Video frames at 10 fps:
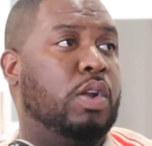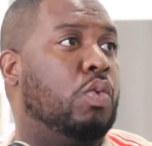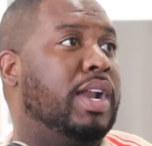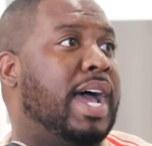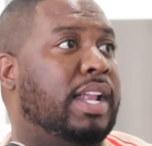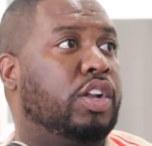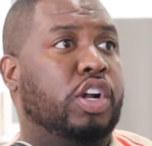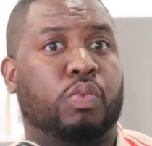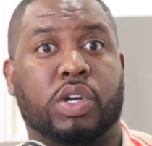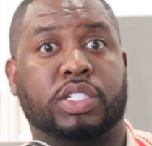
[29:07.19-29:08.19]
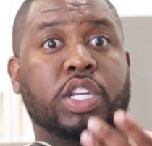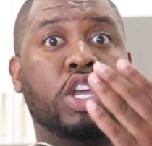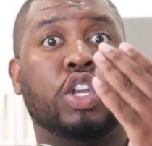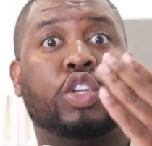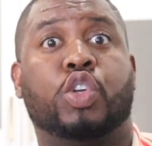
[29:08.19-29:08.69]
And what I learned
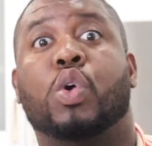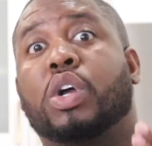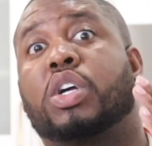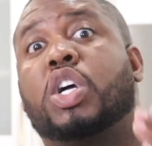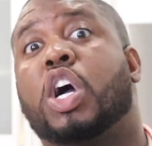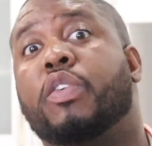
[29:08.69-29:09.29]
was your